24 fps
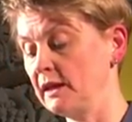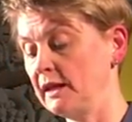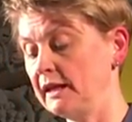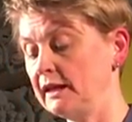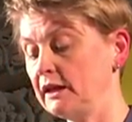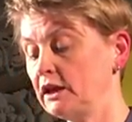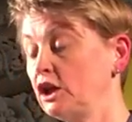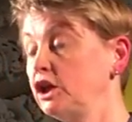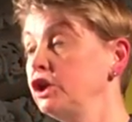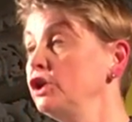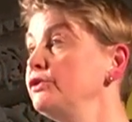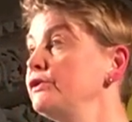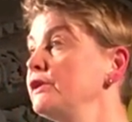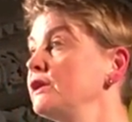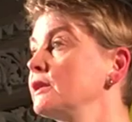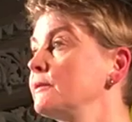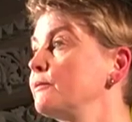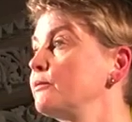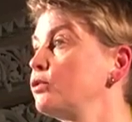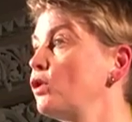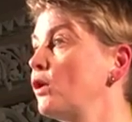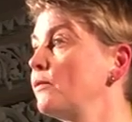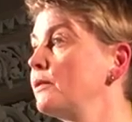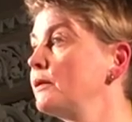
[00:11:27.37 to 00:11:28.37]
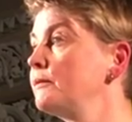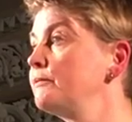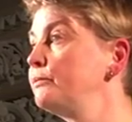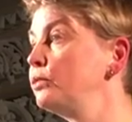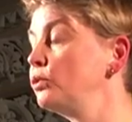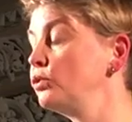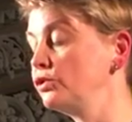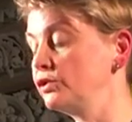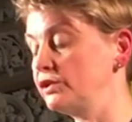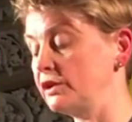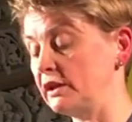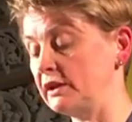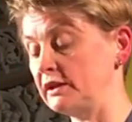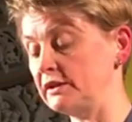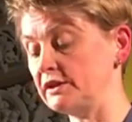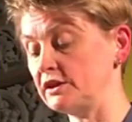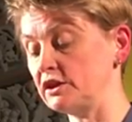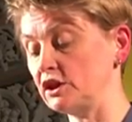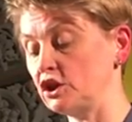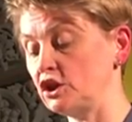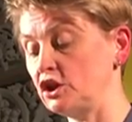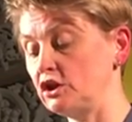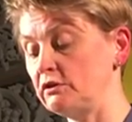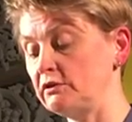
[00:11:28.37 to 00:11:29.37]
including the proper border and
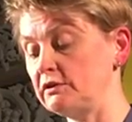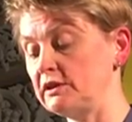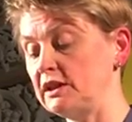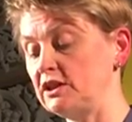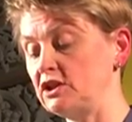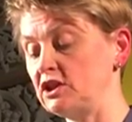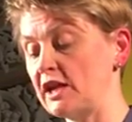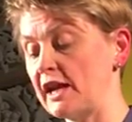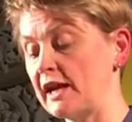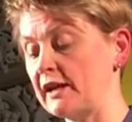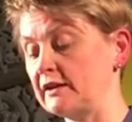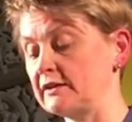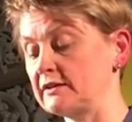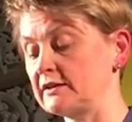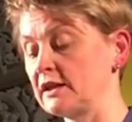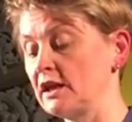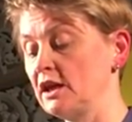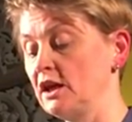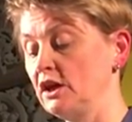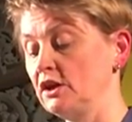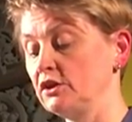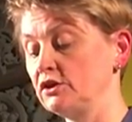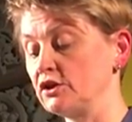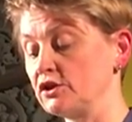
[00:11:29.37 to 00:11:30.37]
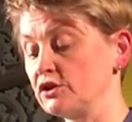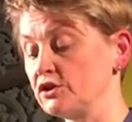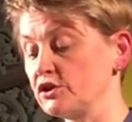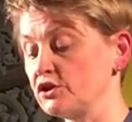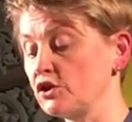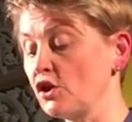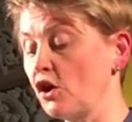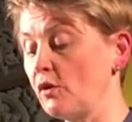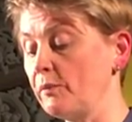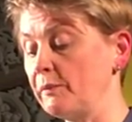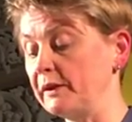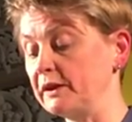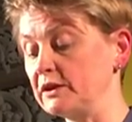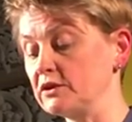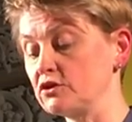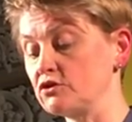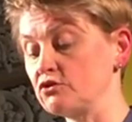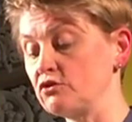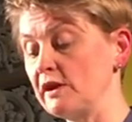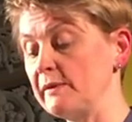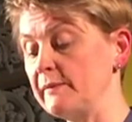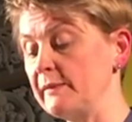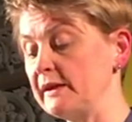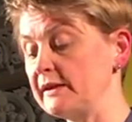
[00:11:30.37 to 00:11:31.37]
security checks to stop
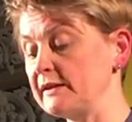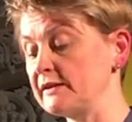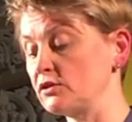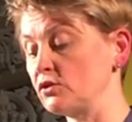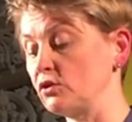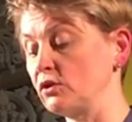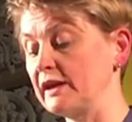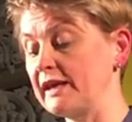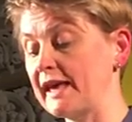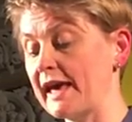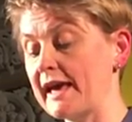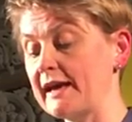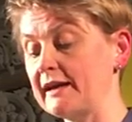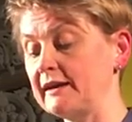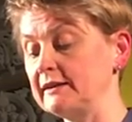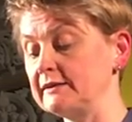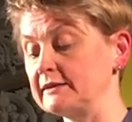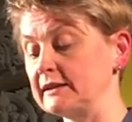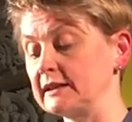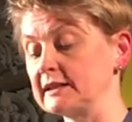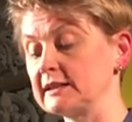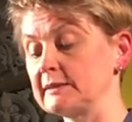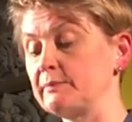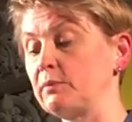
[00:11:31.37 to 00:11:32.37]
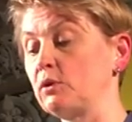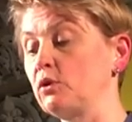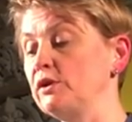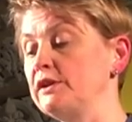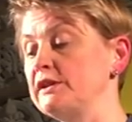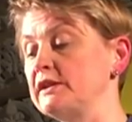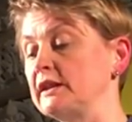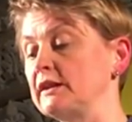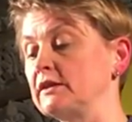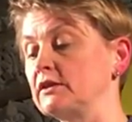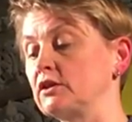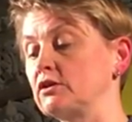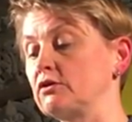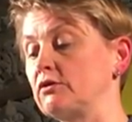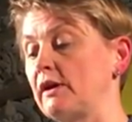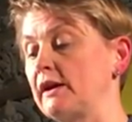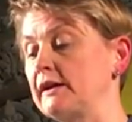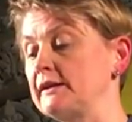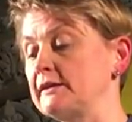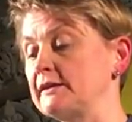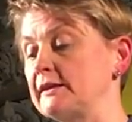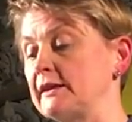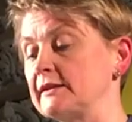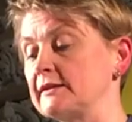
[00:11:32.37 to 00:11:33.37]
extremists or gangs exploiting the
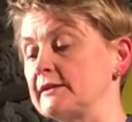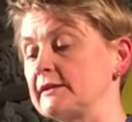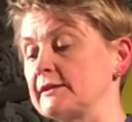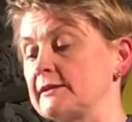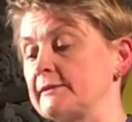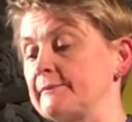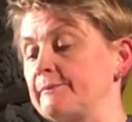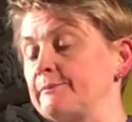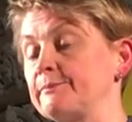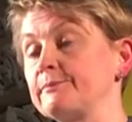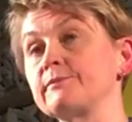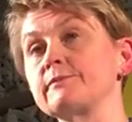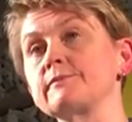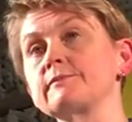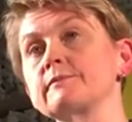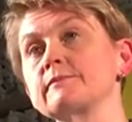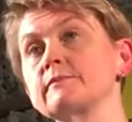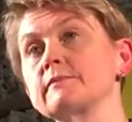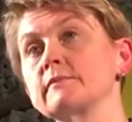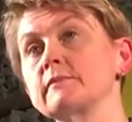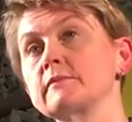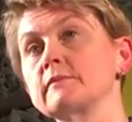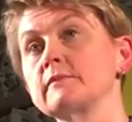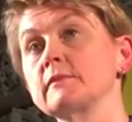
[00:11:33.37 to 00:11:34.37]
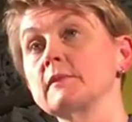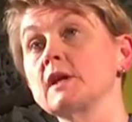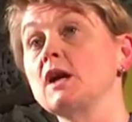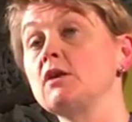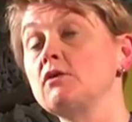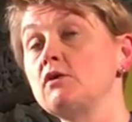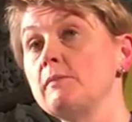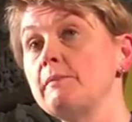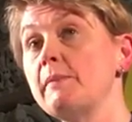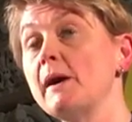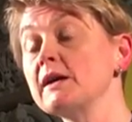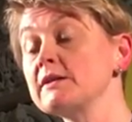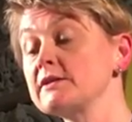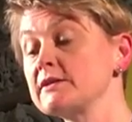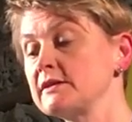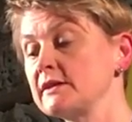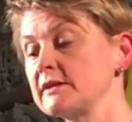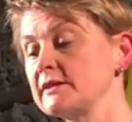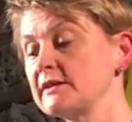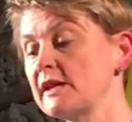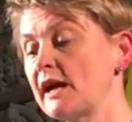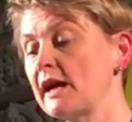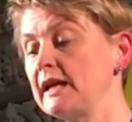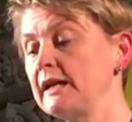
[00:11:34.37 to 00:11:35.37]
crisis. A robust
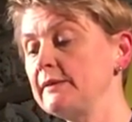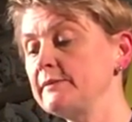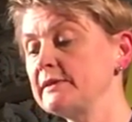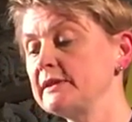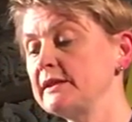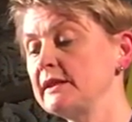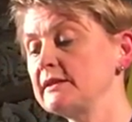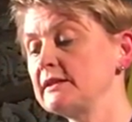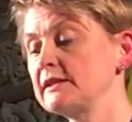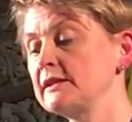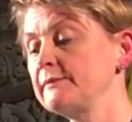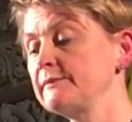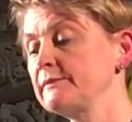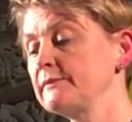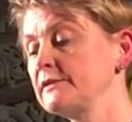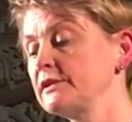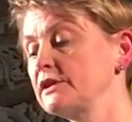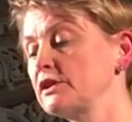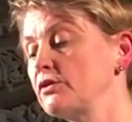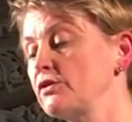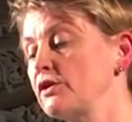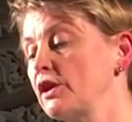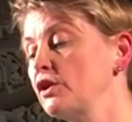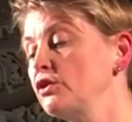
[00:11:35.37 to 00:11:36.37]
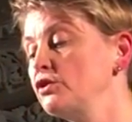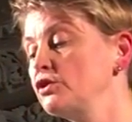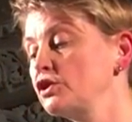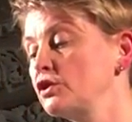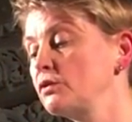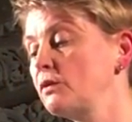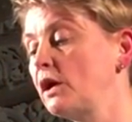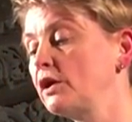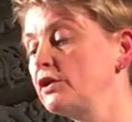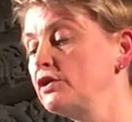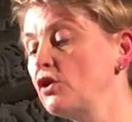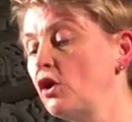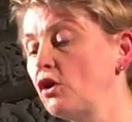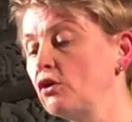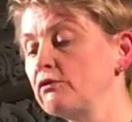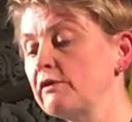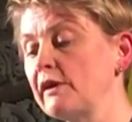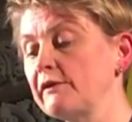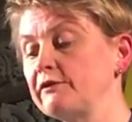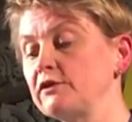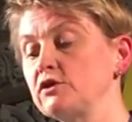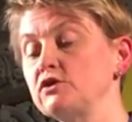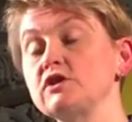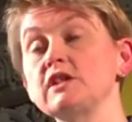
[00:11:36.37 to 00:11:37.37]
asylum system, so those who are not
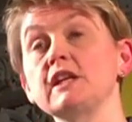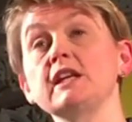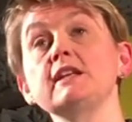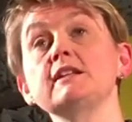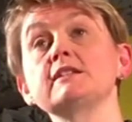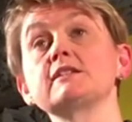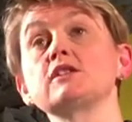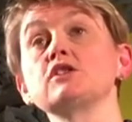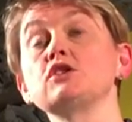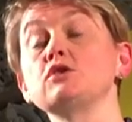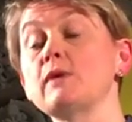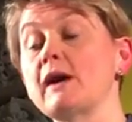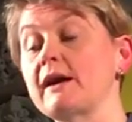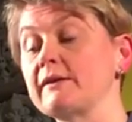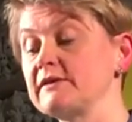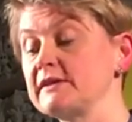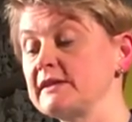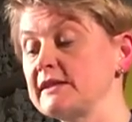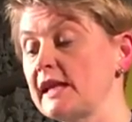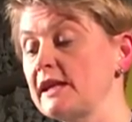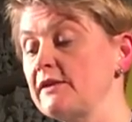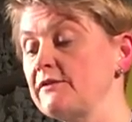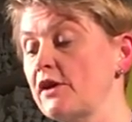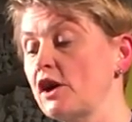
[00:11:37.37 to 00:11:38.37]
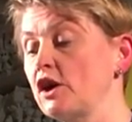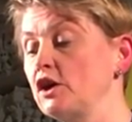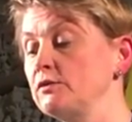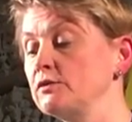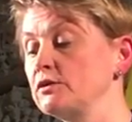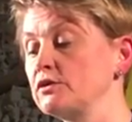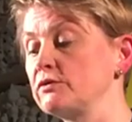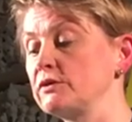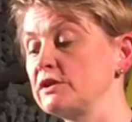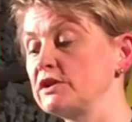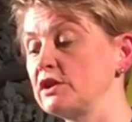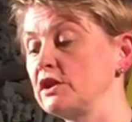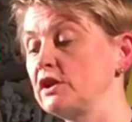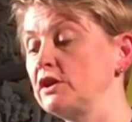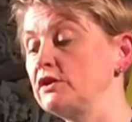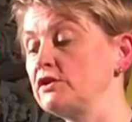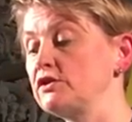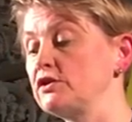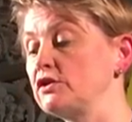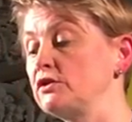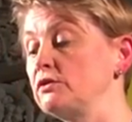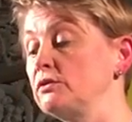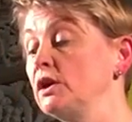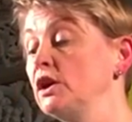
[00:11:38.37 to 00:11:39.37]
refugees and who have safe home to return
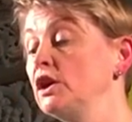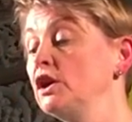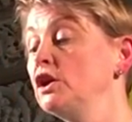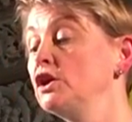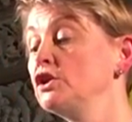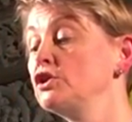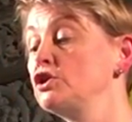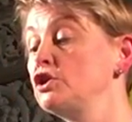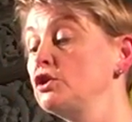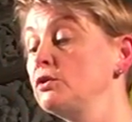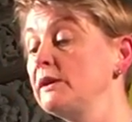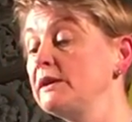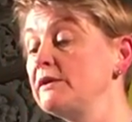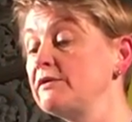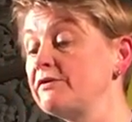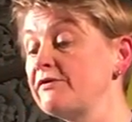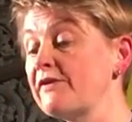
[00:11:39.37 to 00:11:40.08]
to do in